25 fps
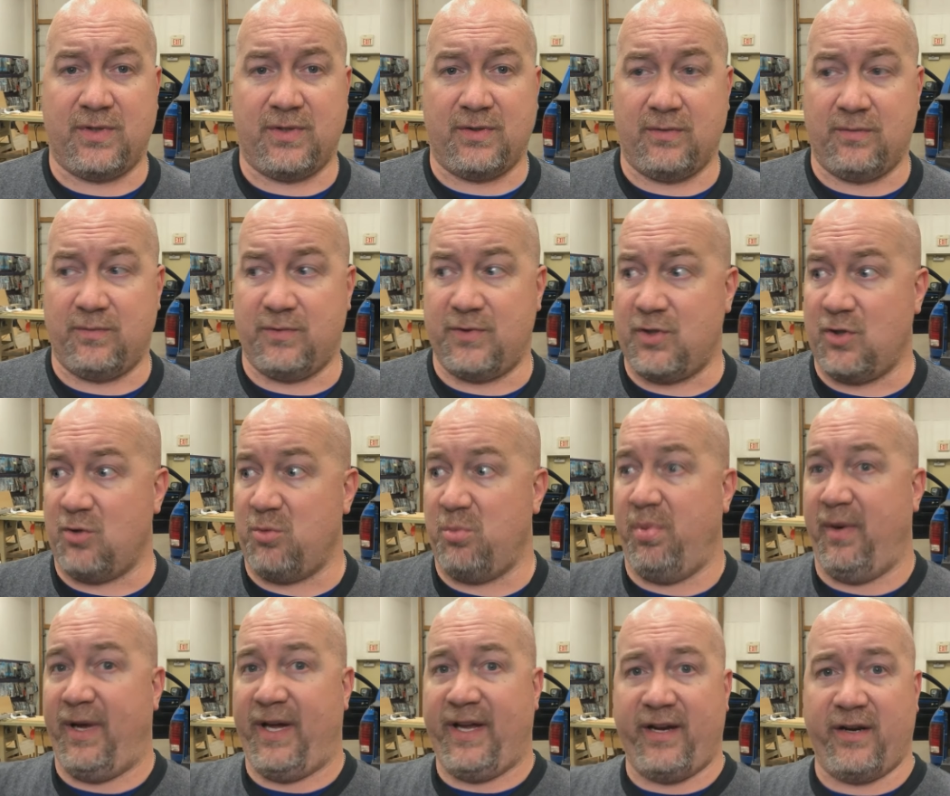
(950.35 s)
to
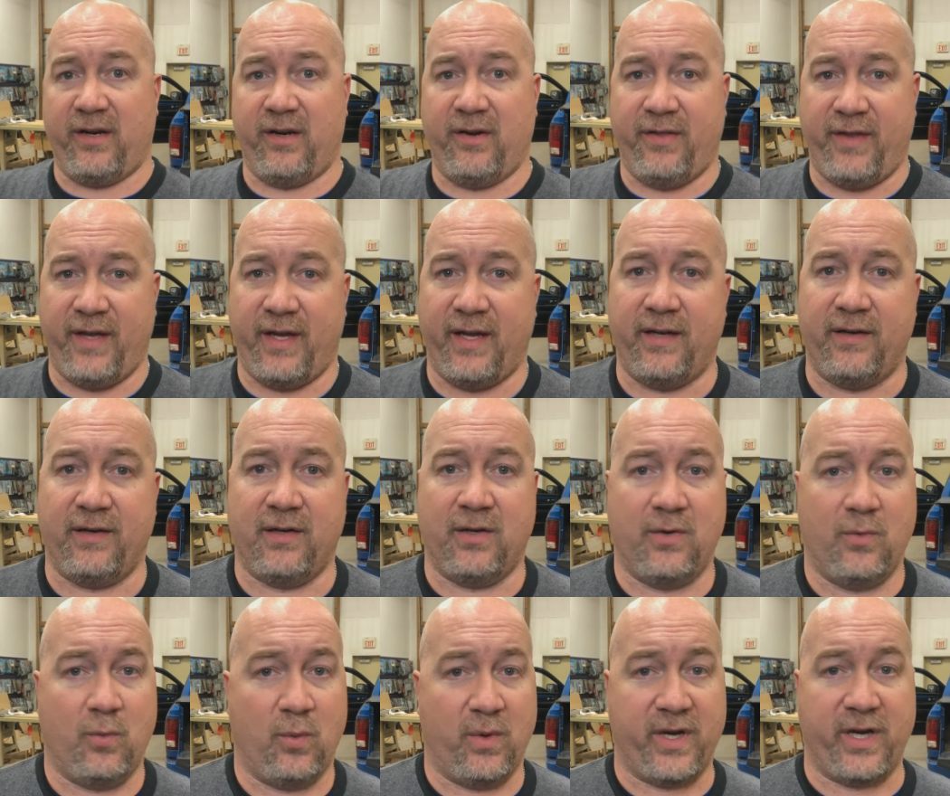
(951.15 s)
do better than
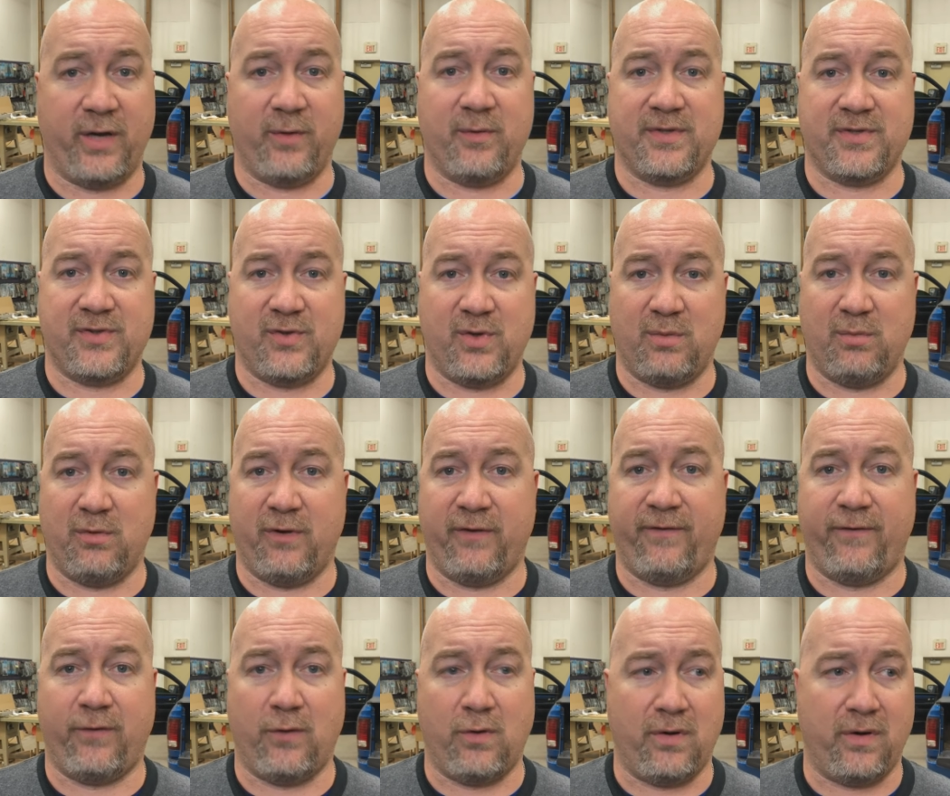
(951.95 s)
what I was doing
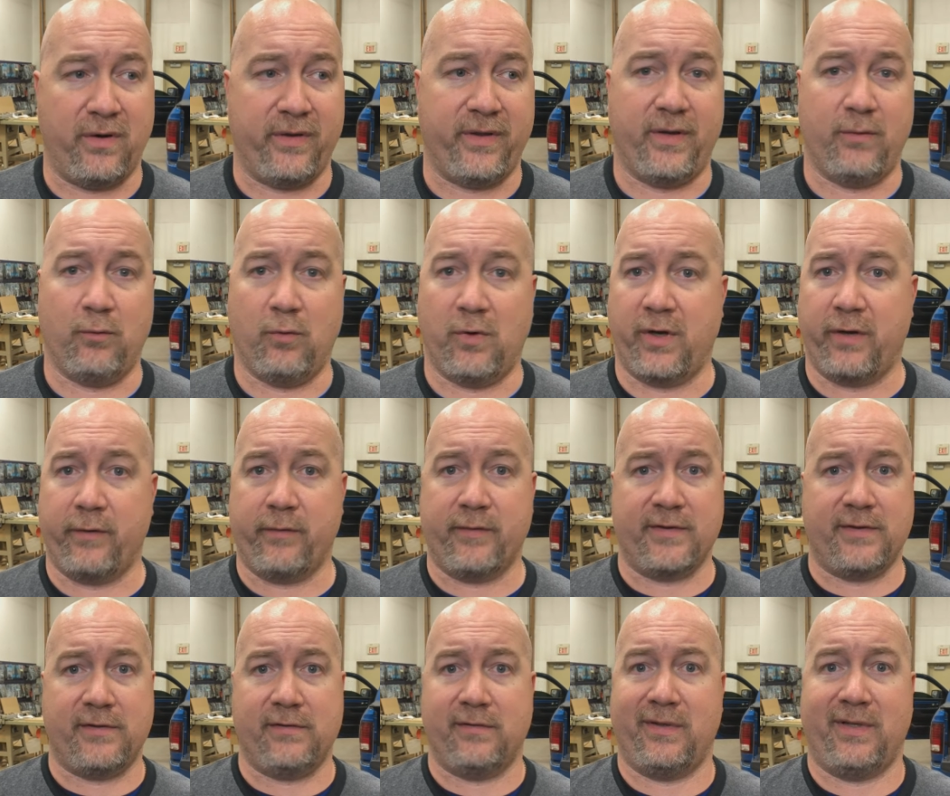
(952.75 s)
before, than what I
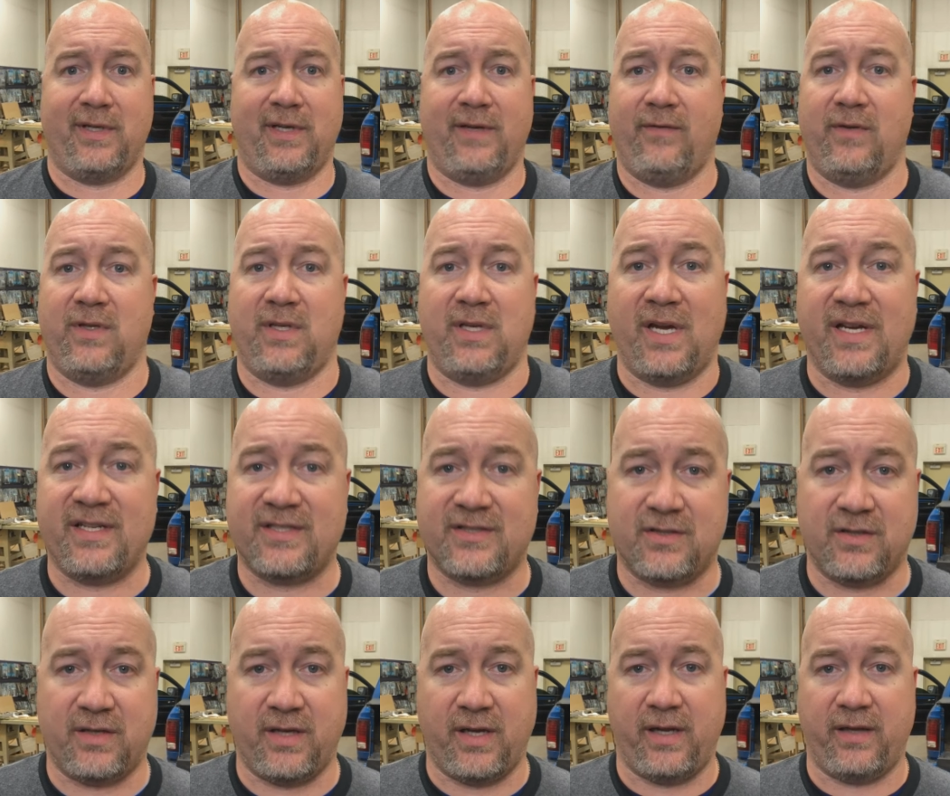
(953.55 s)
was doing even
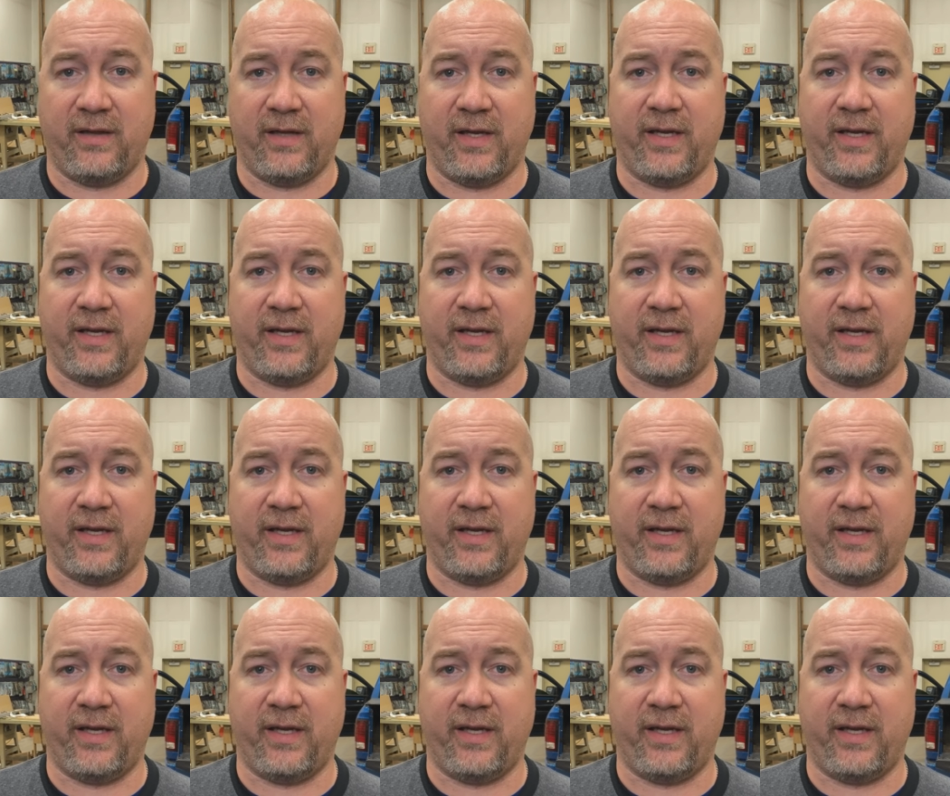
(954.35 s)
yesterday.